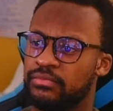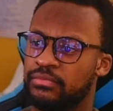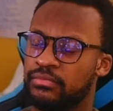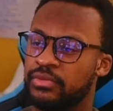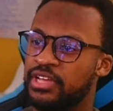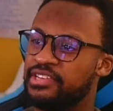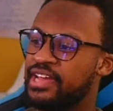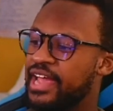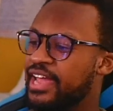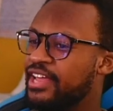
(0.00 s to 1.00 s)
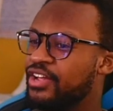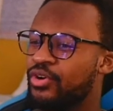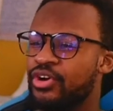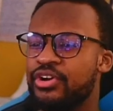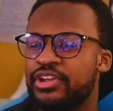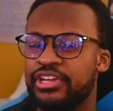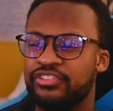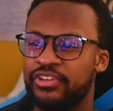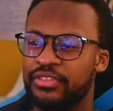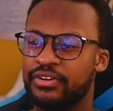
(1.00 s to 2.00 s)
It's hating or hurting each
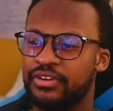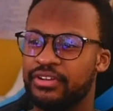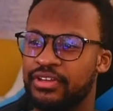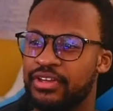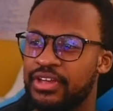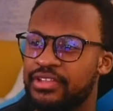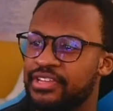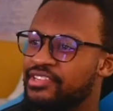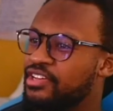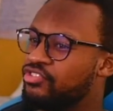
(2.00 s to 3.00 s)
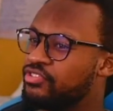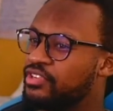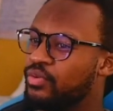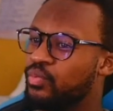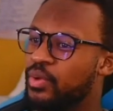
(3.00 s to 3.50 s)
other. That's an interesting way of